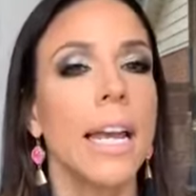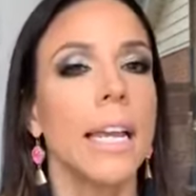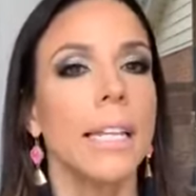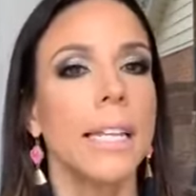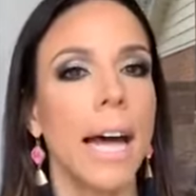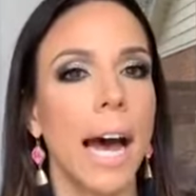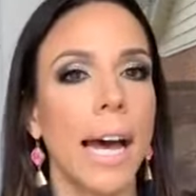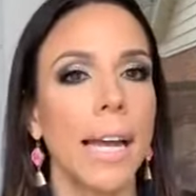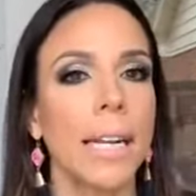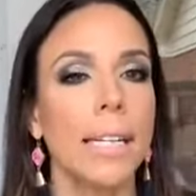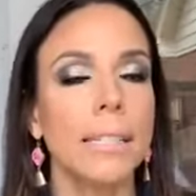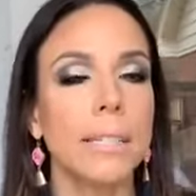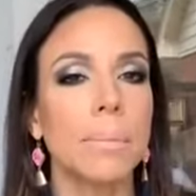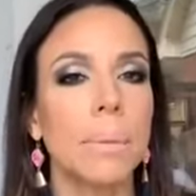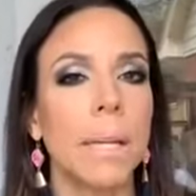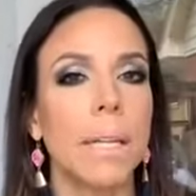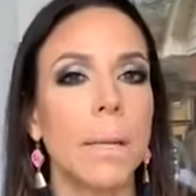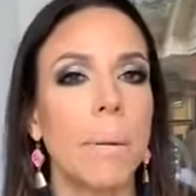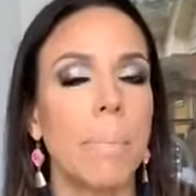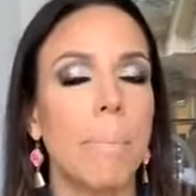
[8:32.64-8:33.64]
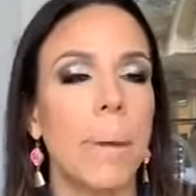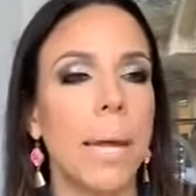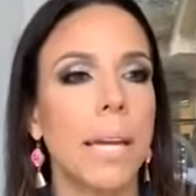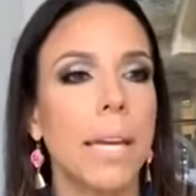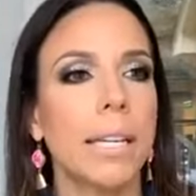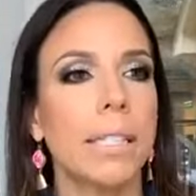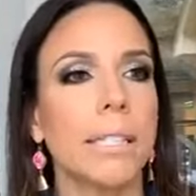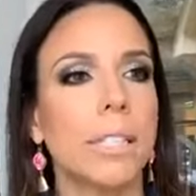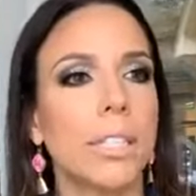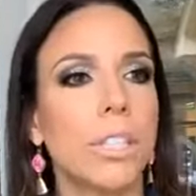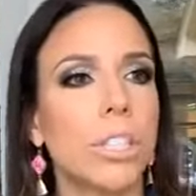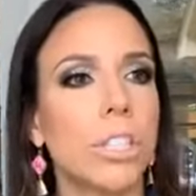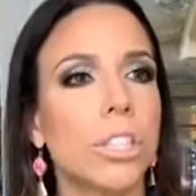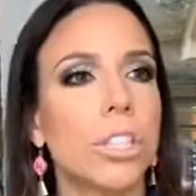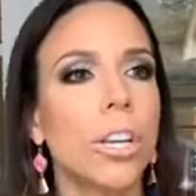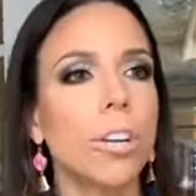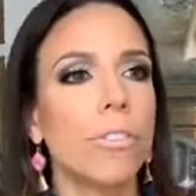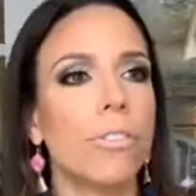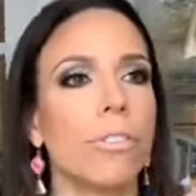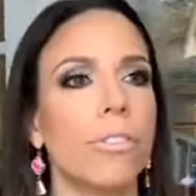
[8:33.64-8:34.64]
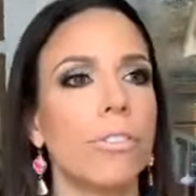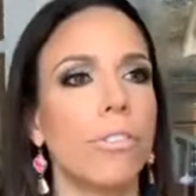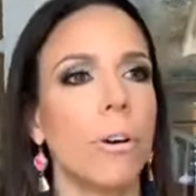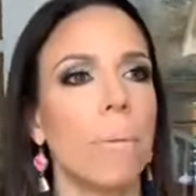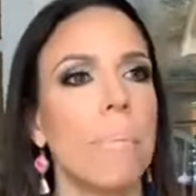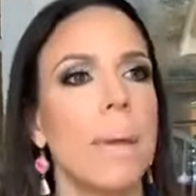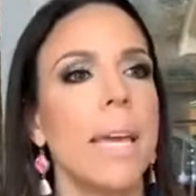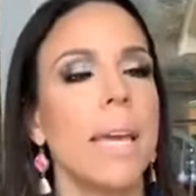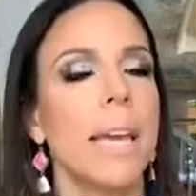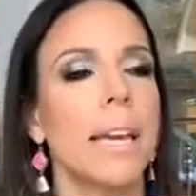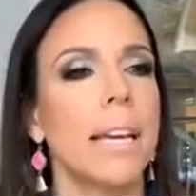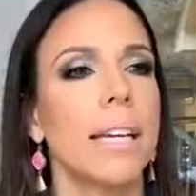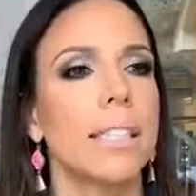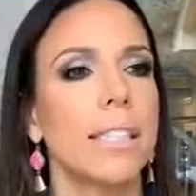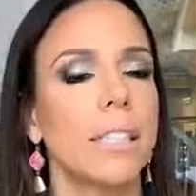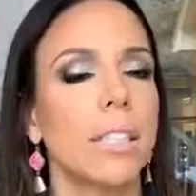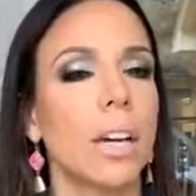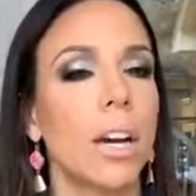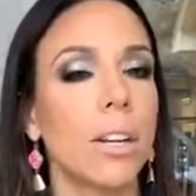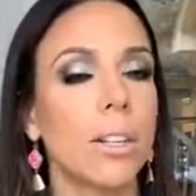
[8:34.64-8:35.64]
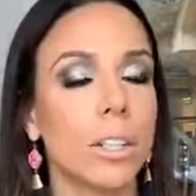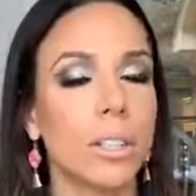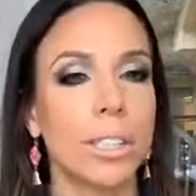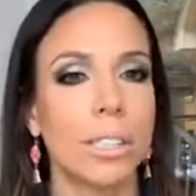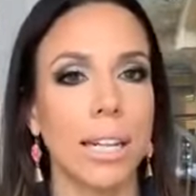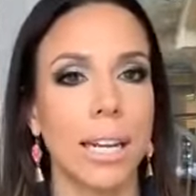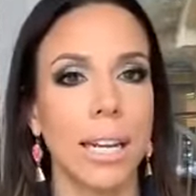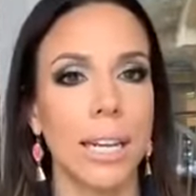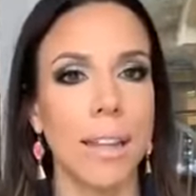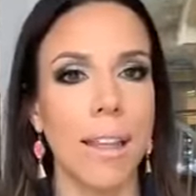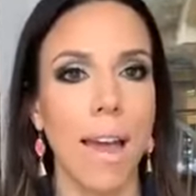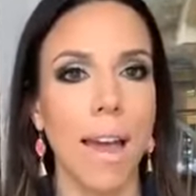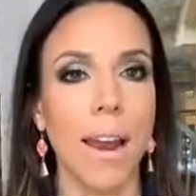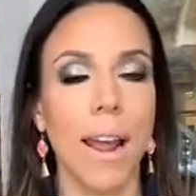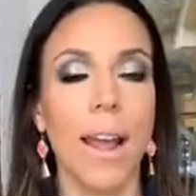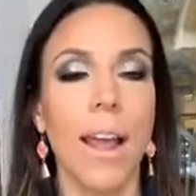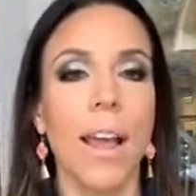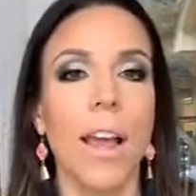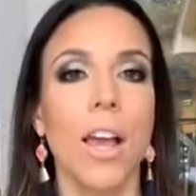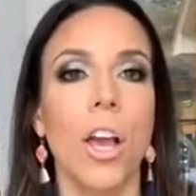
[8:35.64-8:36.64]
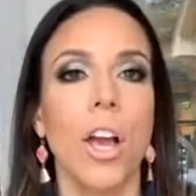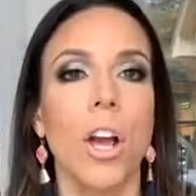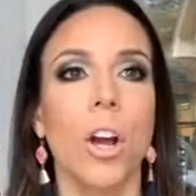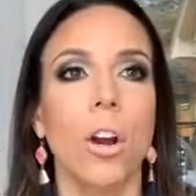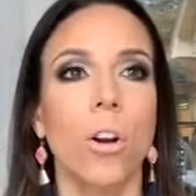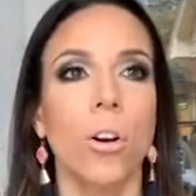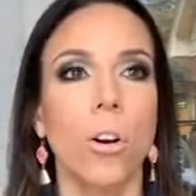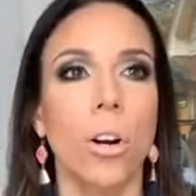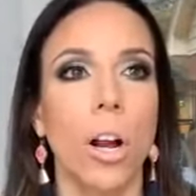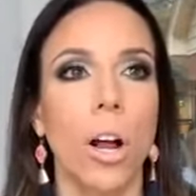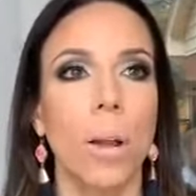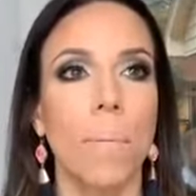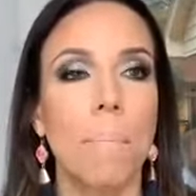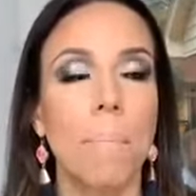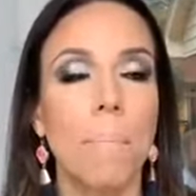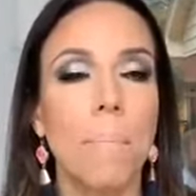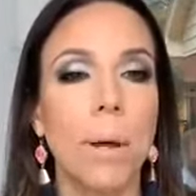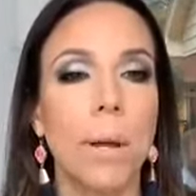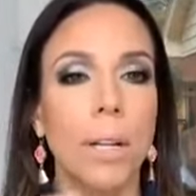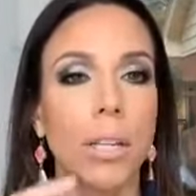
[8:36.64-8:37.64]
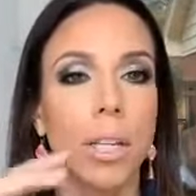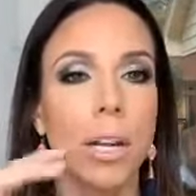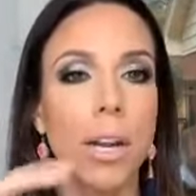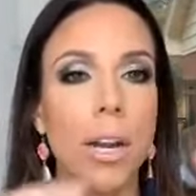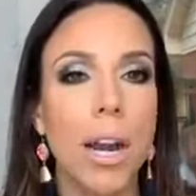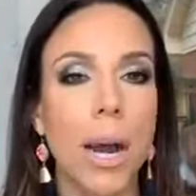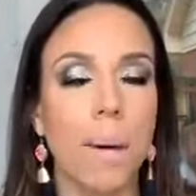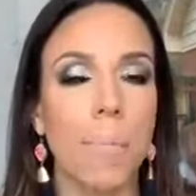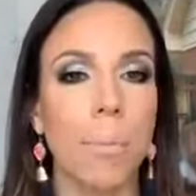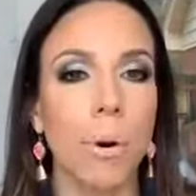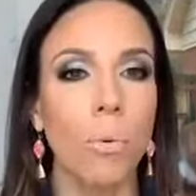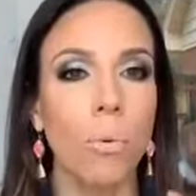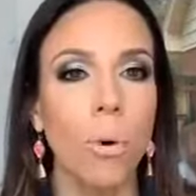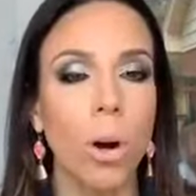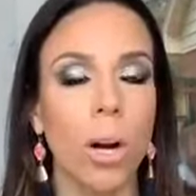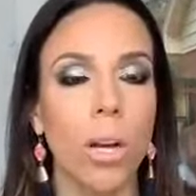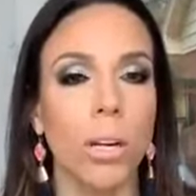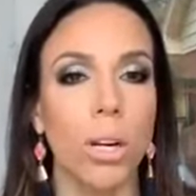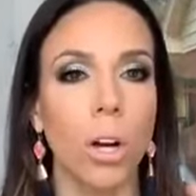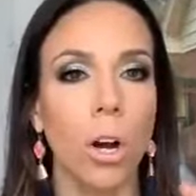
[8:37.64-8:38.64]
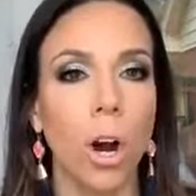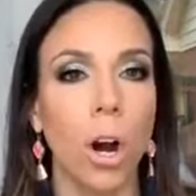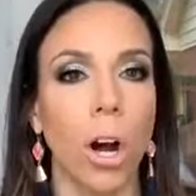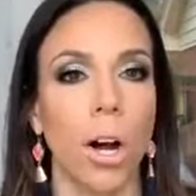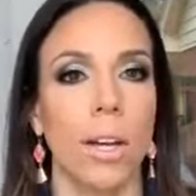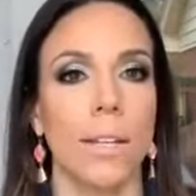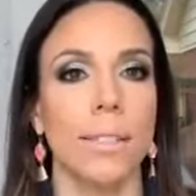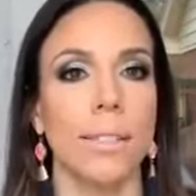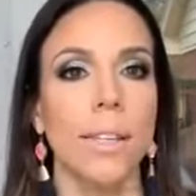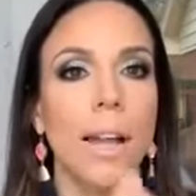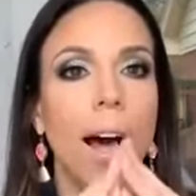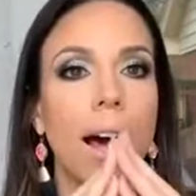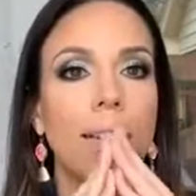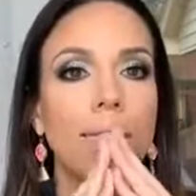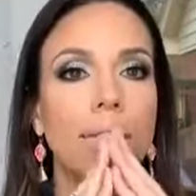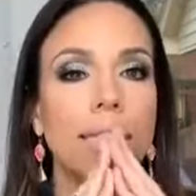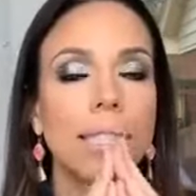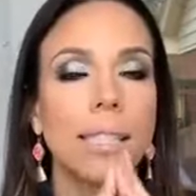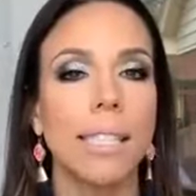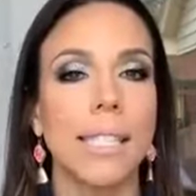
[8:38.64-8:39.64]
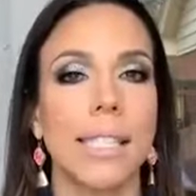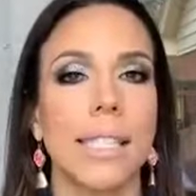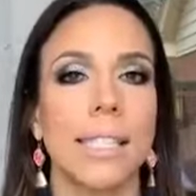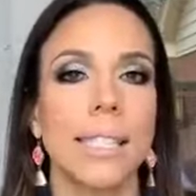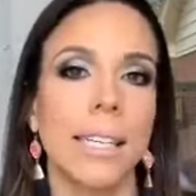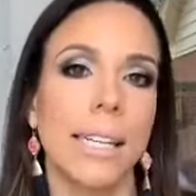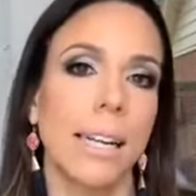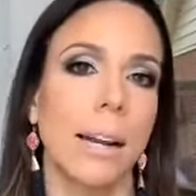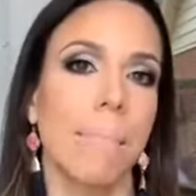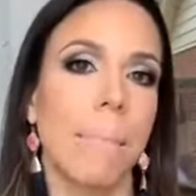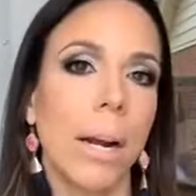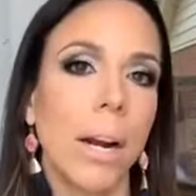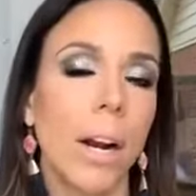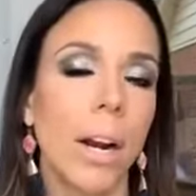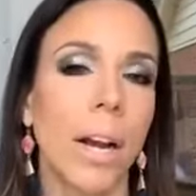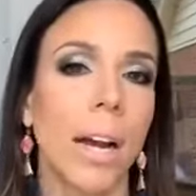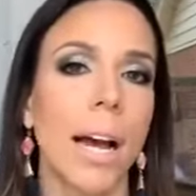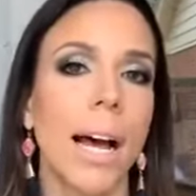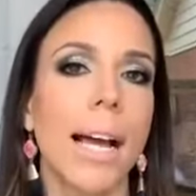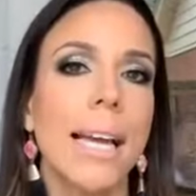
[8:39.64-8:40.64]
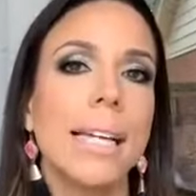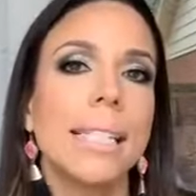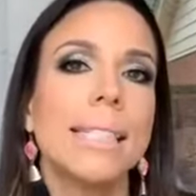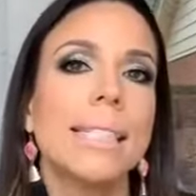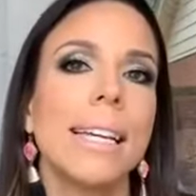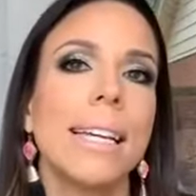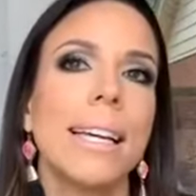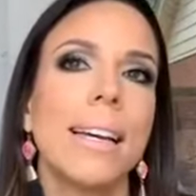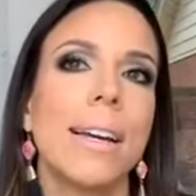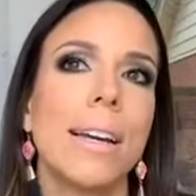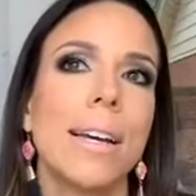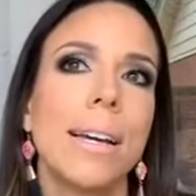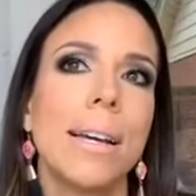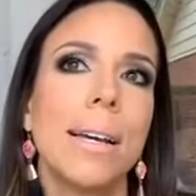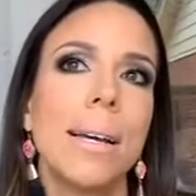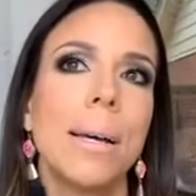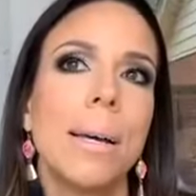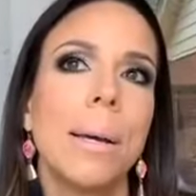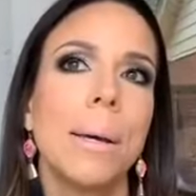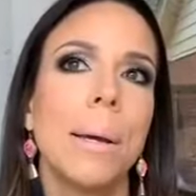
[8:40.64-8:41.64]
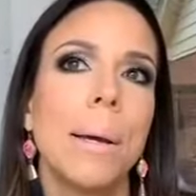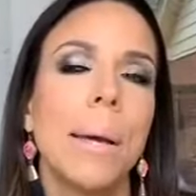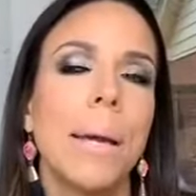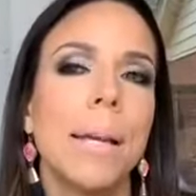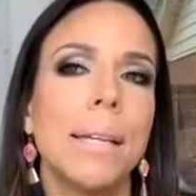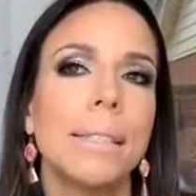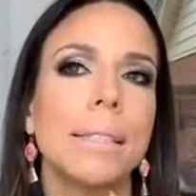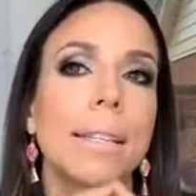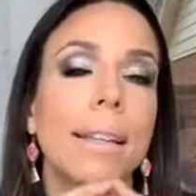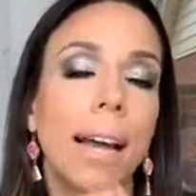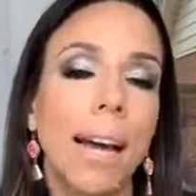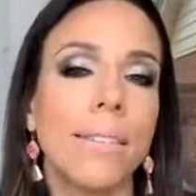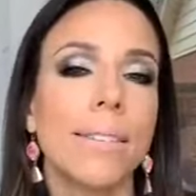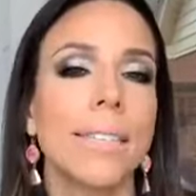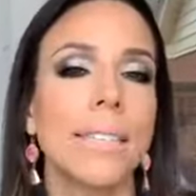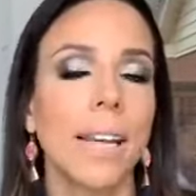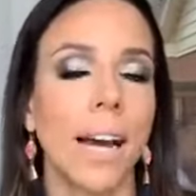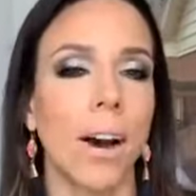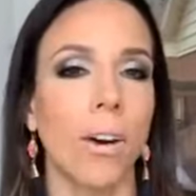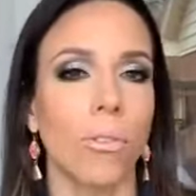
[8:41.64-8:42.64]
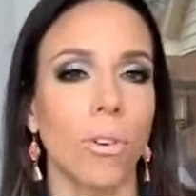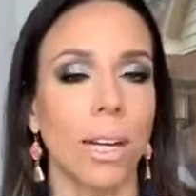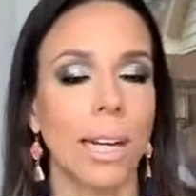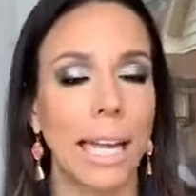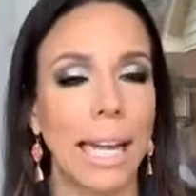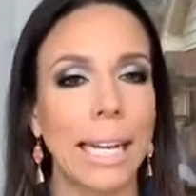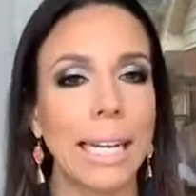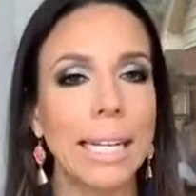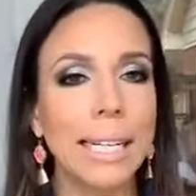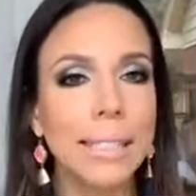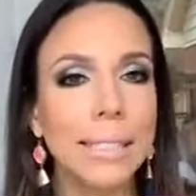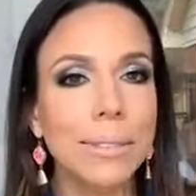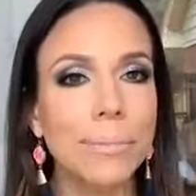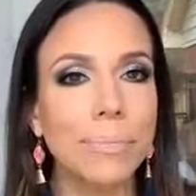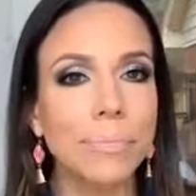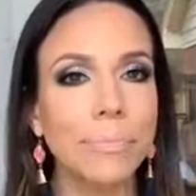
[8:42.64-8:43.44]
That has been the biggest shift for me, is to understand that the number one cause of disease in America is lifestyle related.